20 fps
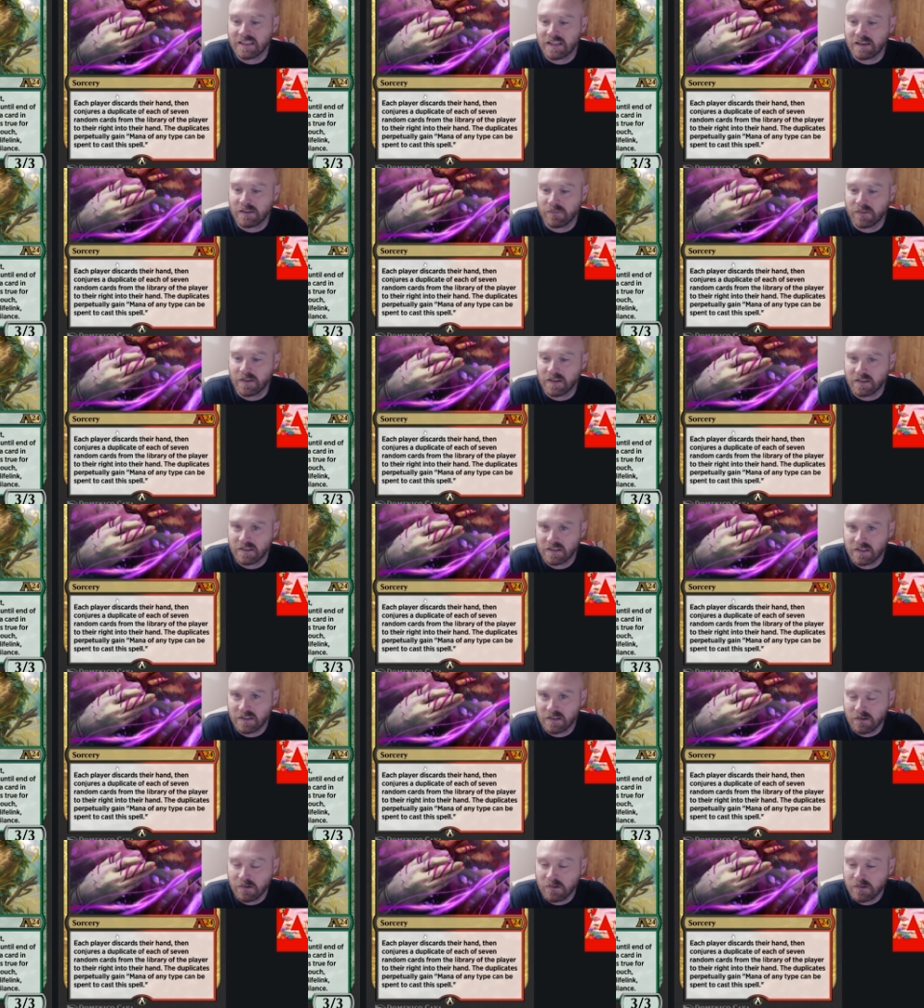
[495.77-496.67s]
That'd be a
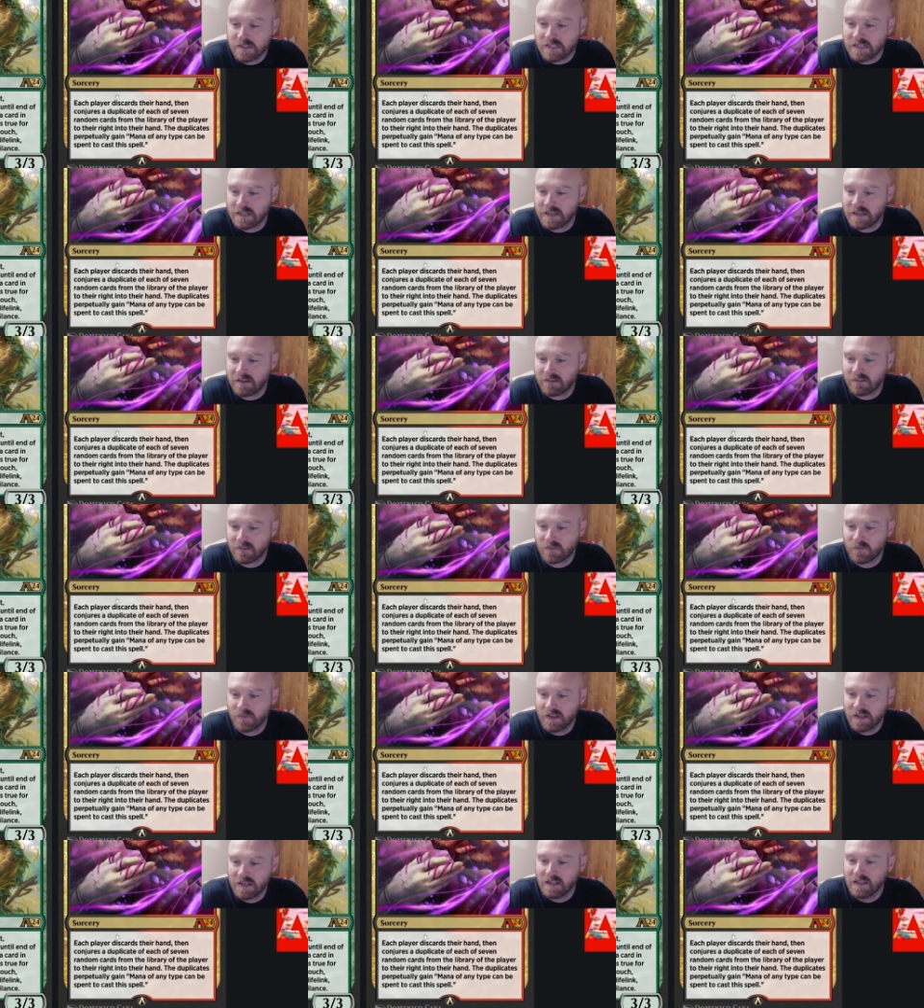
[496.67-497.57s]
huge
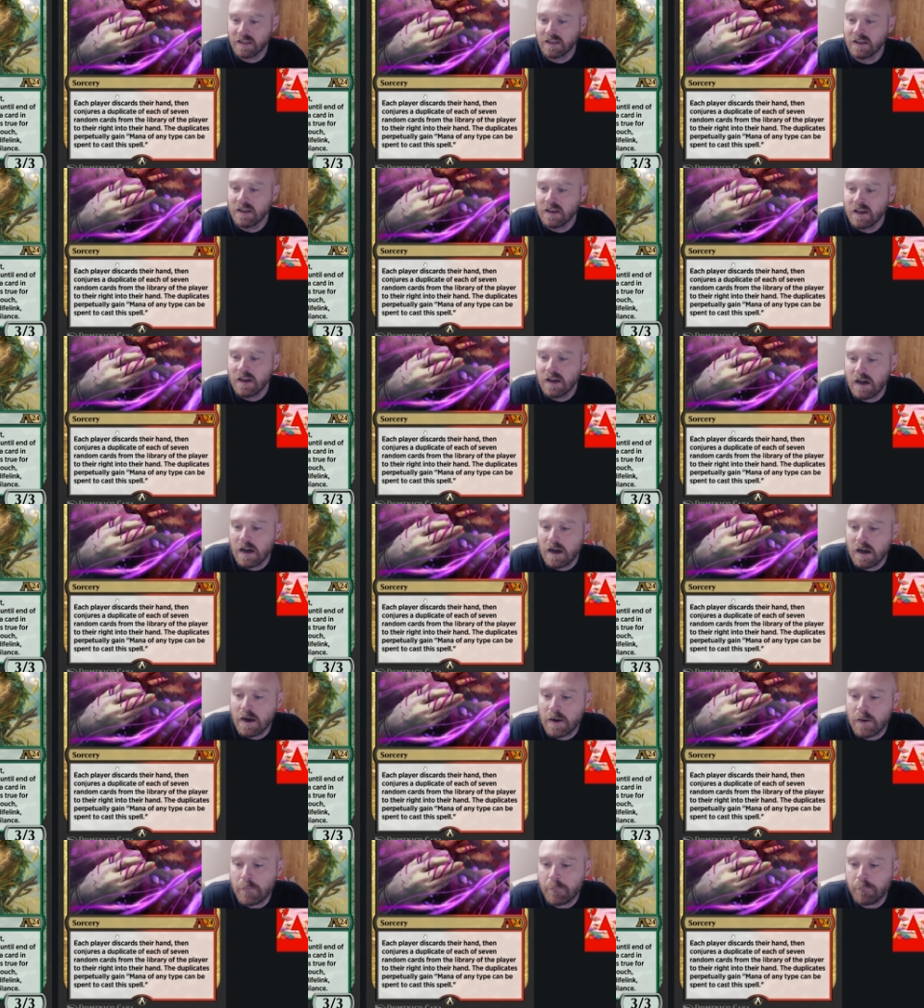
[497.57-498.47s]
announcement,
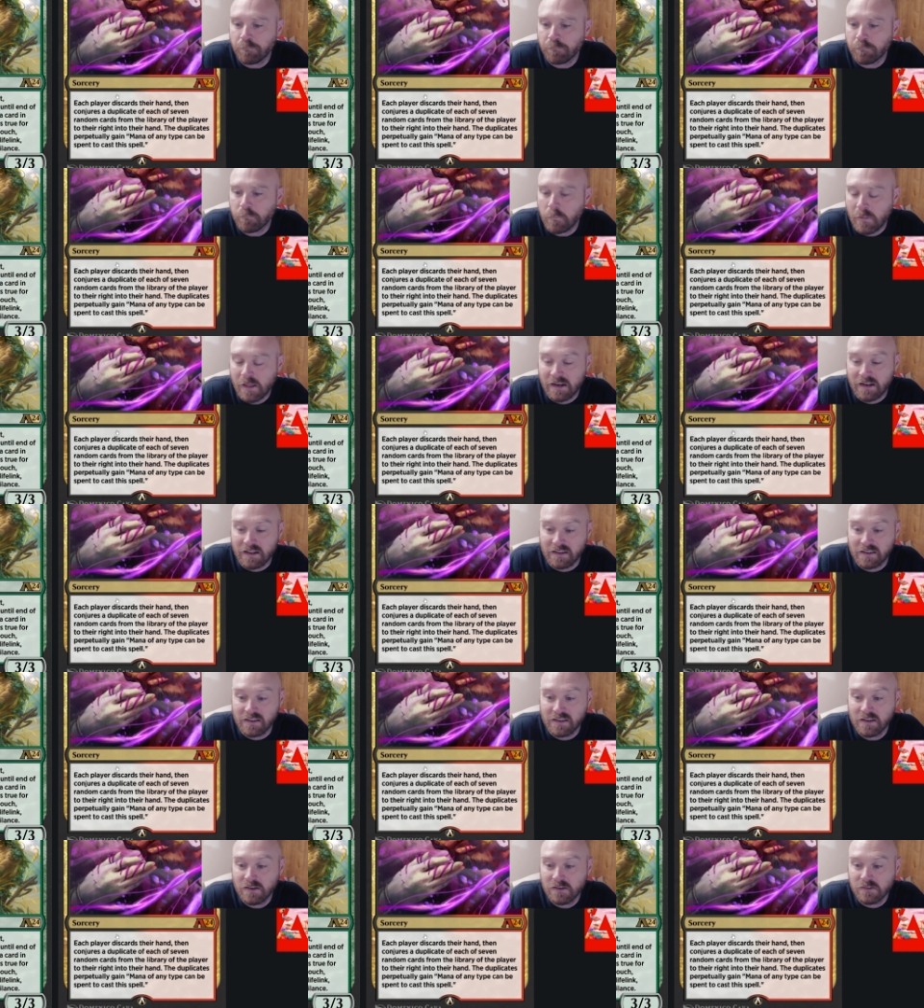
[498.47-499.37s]
and like a
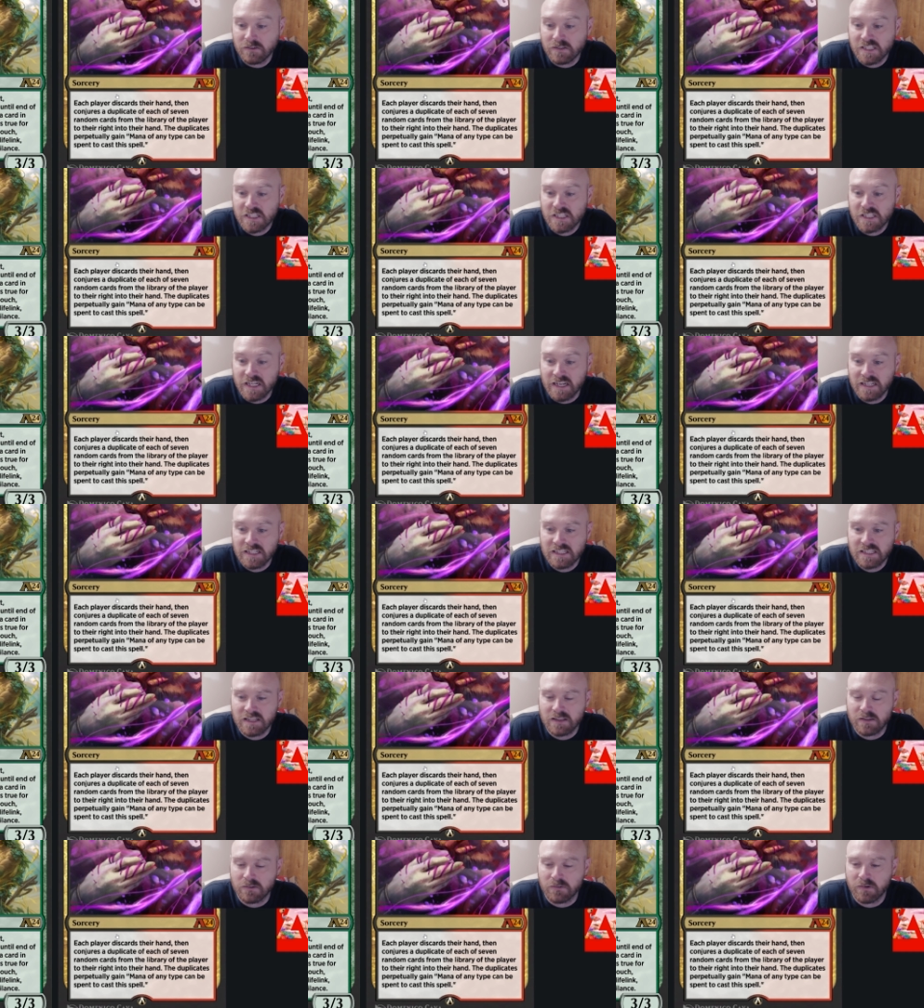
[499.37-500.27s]
huge change
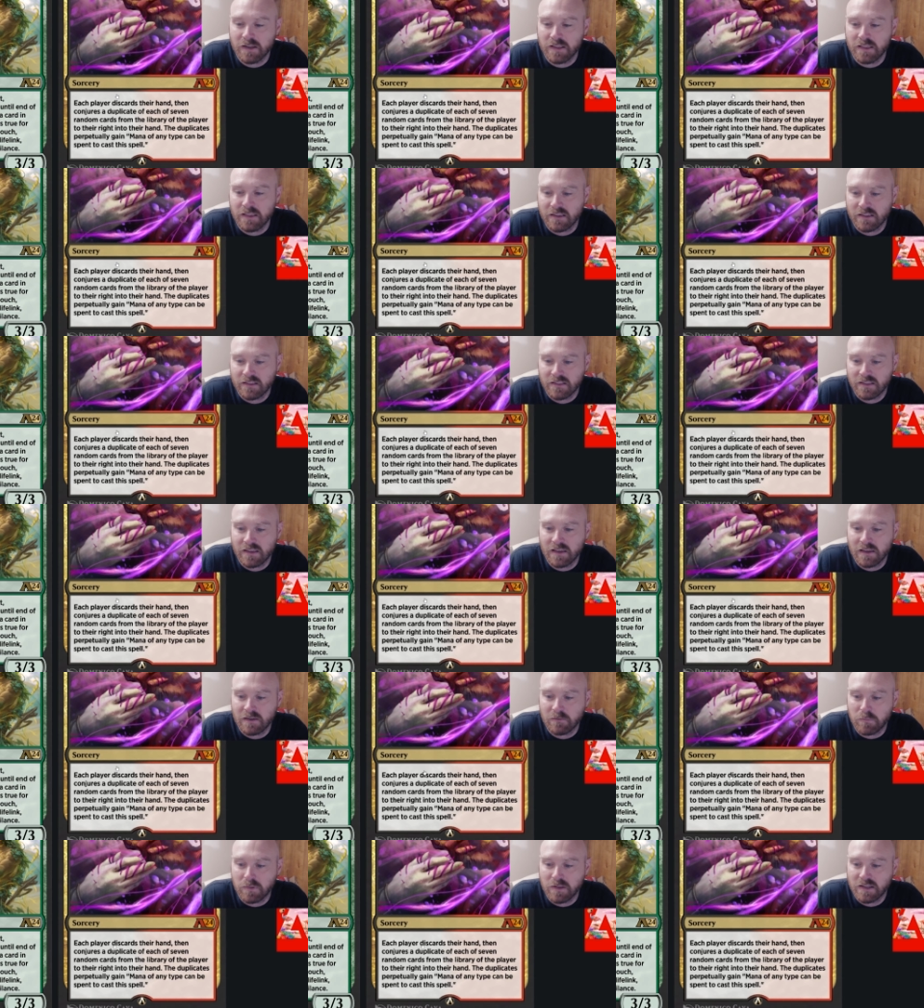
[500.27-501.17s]
to the way that the
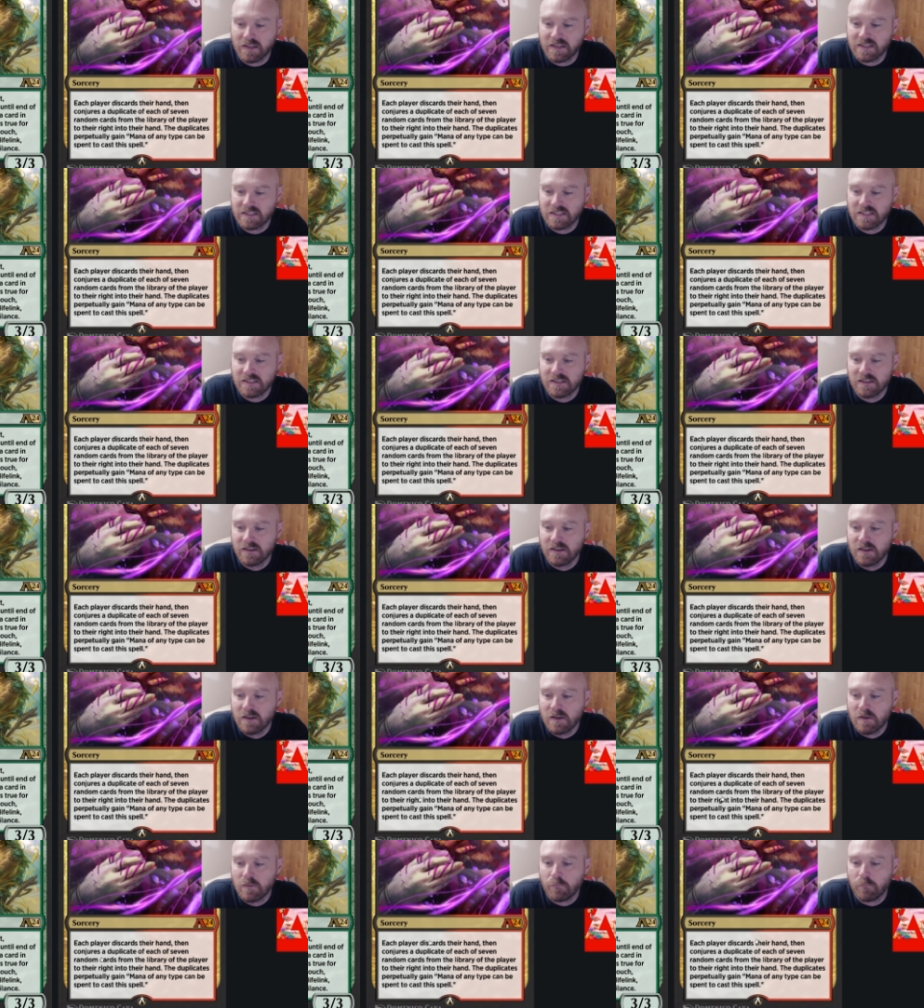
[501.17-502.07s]
game plays.
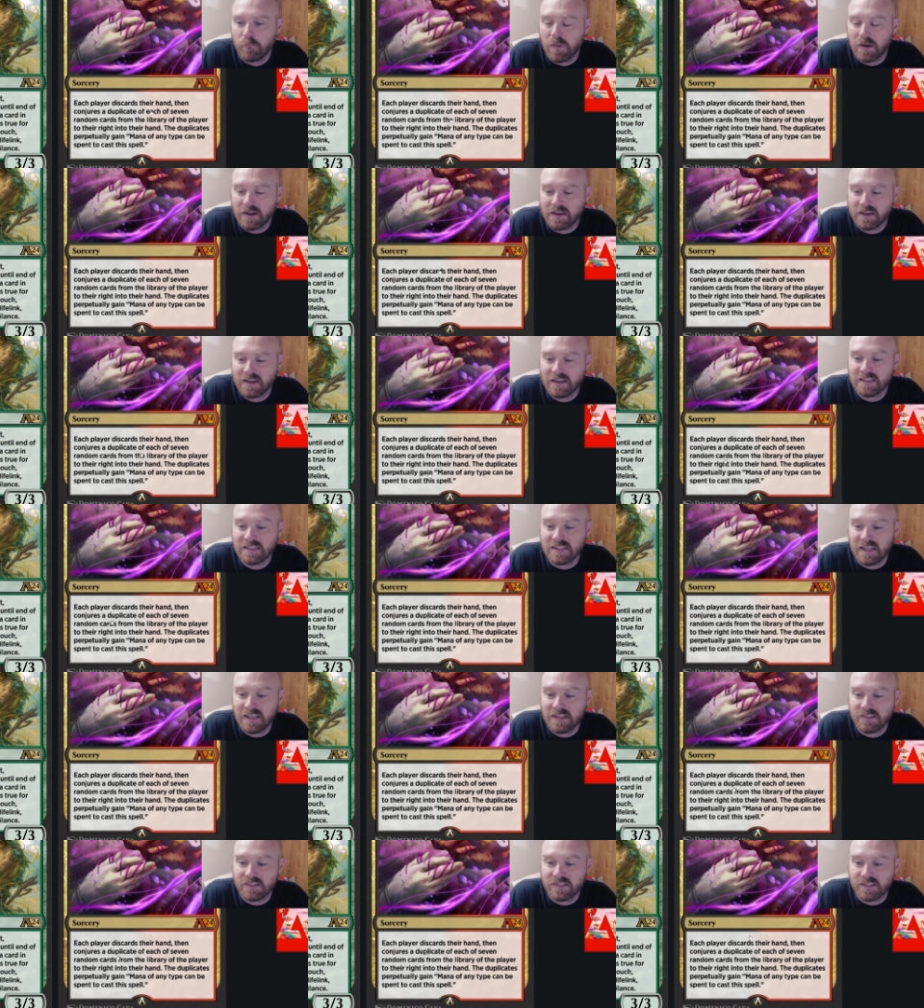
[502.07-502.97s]
But it is
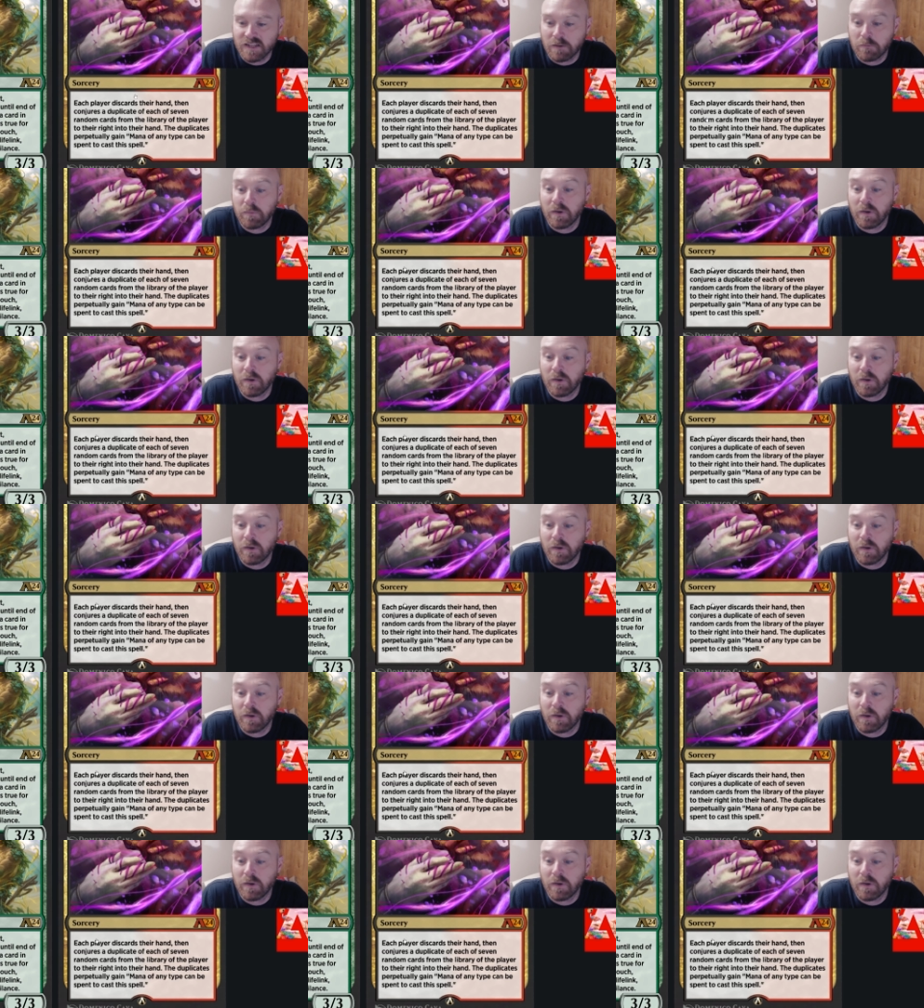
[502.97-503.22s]
interesting.